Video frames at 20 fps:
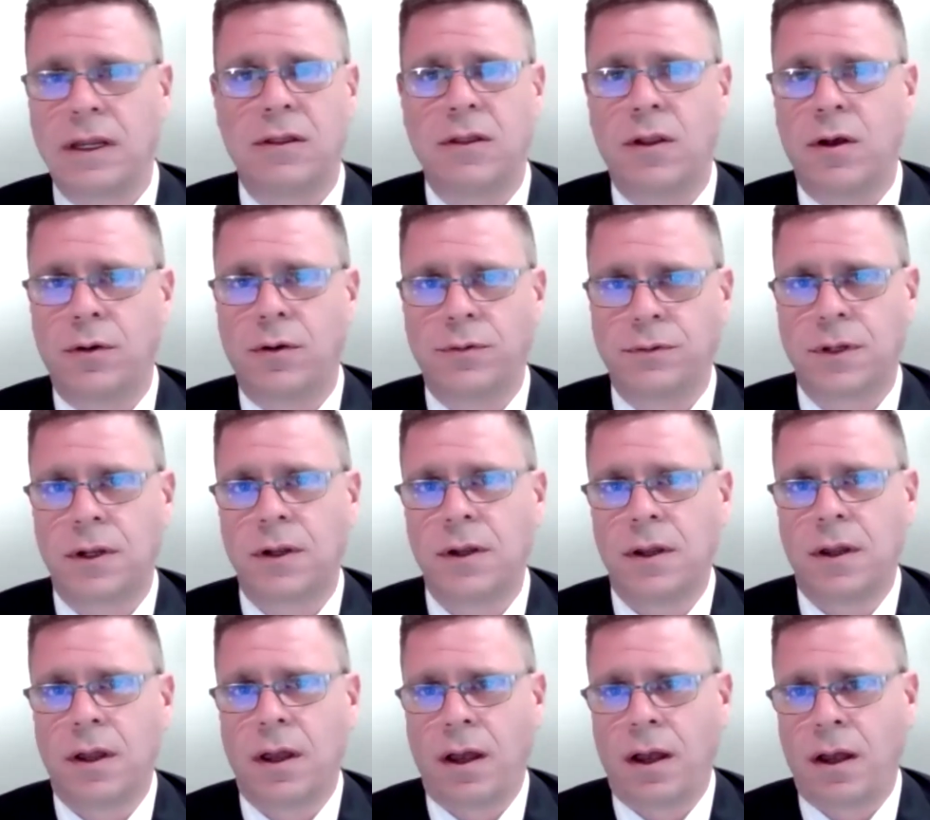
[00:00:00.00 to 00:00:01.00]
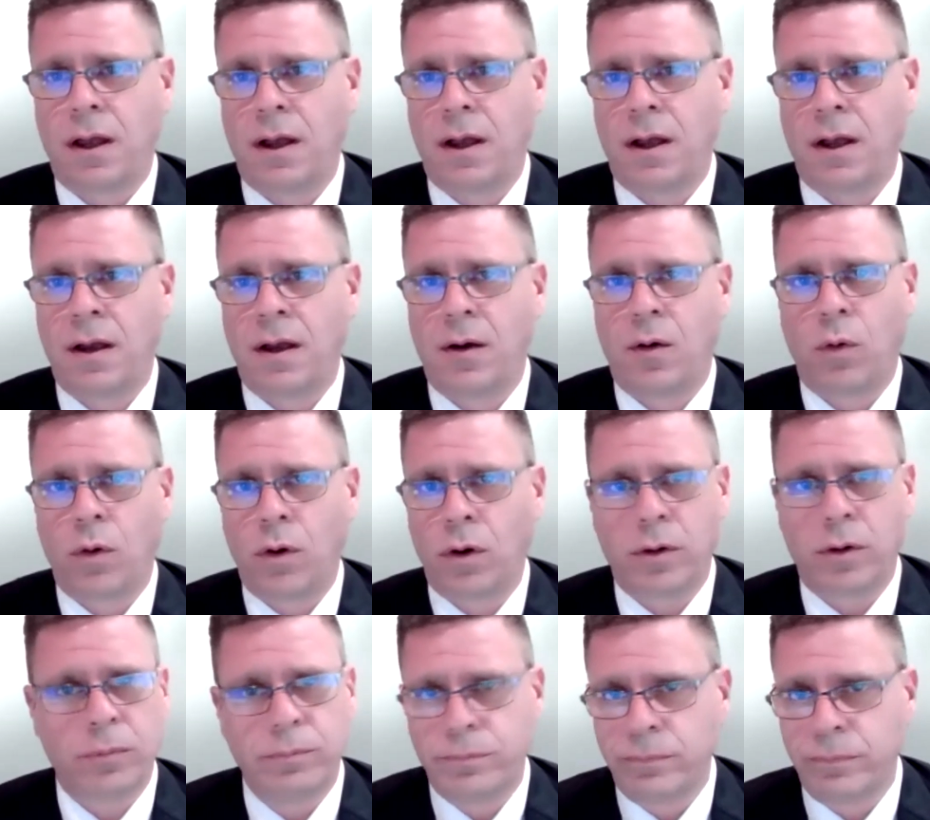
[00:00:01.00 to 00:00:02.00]
in those
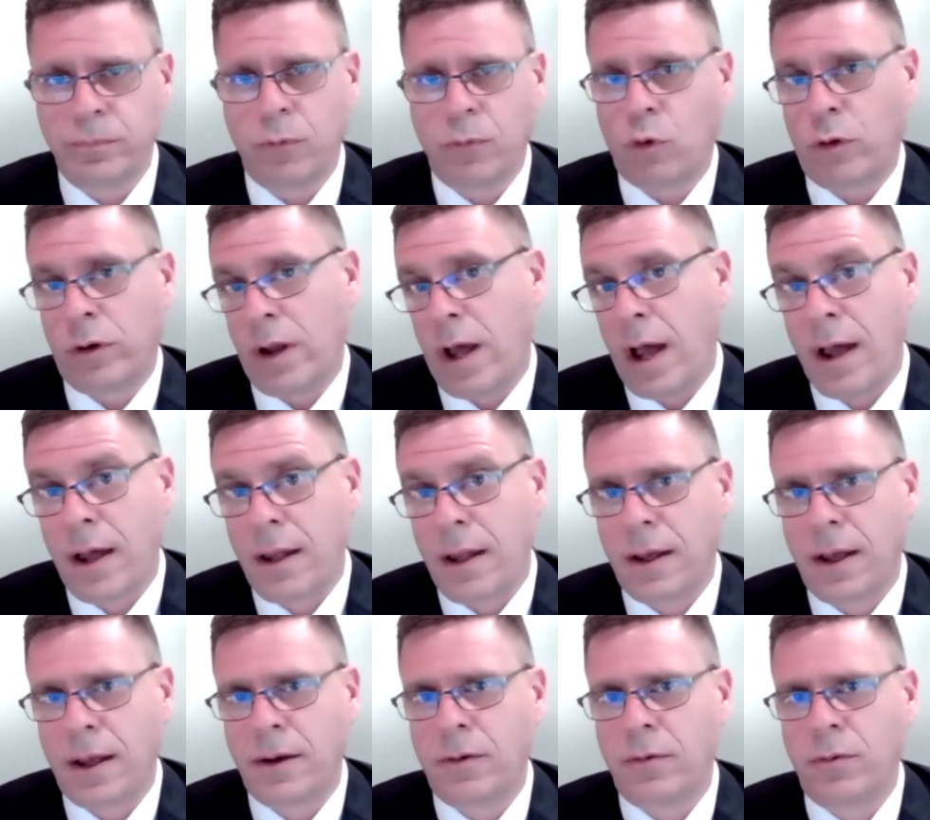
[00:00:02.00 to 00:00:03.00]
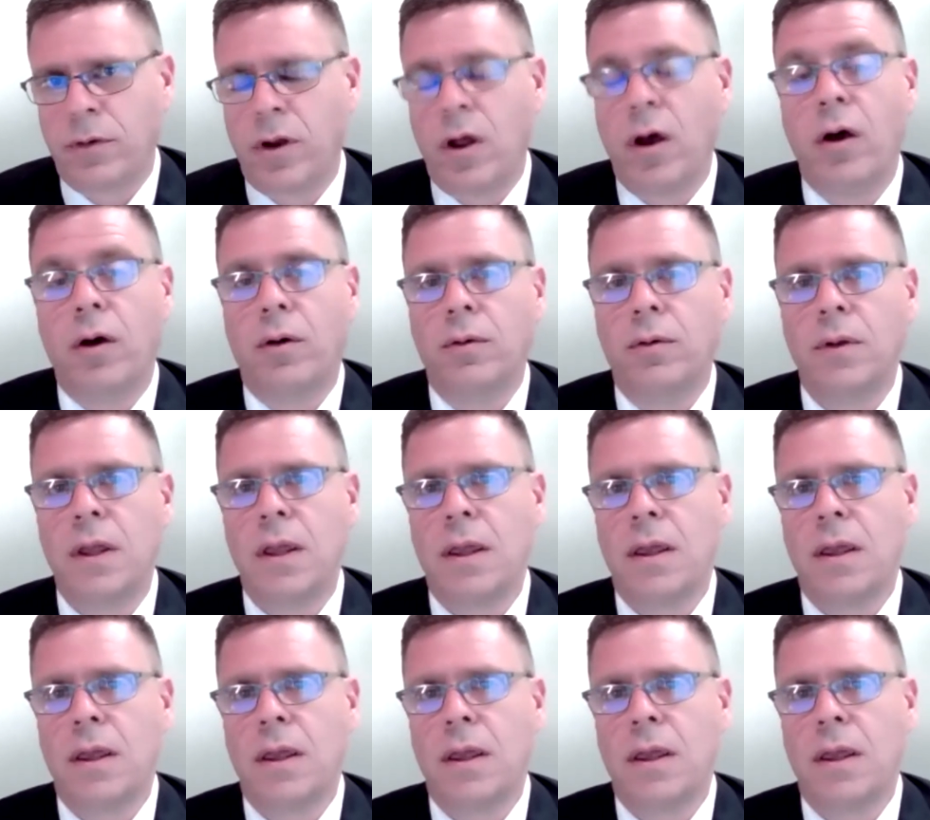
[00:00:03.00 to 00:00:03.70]
or not? I don't know.